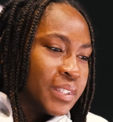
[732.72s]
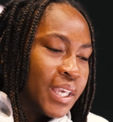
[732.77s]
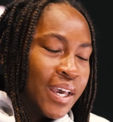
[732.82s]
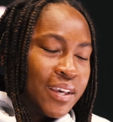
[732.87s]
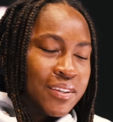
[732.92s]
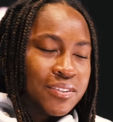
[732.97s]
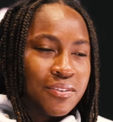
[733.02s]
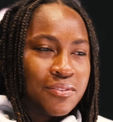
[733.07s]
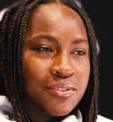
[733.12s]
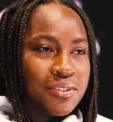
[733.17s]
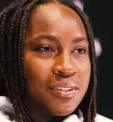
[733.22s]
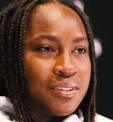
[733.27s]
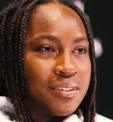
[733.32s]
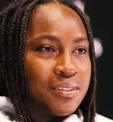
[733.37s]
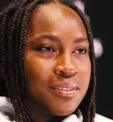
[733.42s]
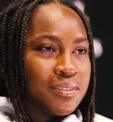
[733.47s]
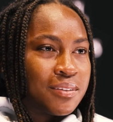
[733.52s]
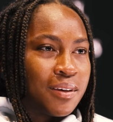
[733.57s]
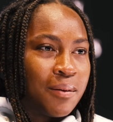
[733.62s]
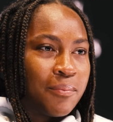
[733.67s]
Yeah, so
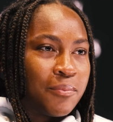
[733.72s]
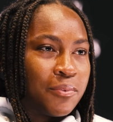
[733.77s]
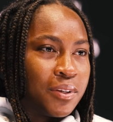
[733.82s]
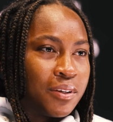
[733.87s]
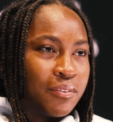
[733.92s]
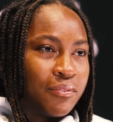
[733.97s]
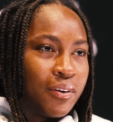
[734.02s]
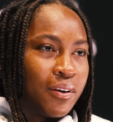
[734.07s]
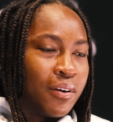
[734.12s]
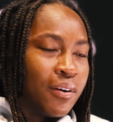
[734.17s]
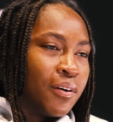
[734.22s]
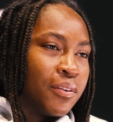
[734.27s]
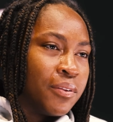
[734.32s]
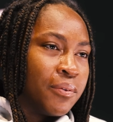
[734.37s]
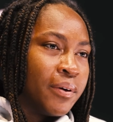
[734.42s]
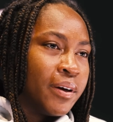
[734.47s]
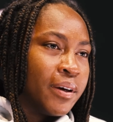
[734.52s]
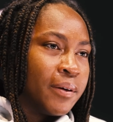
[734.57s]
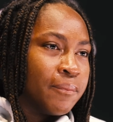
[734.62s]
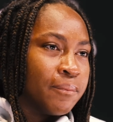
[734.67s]
I'm rooting for her all the
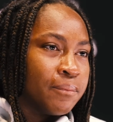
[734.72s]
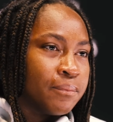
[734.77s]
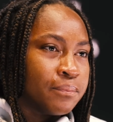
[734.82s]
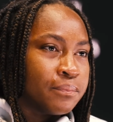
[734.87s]
way.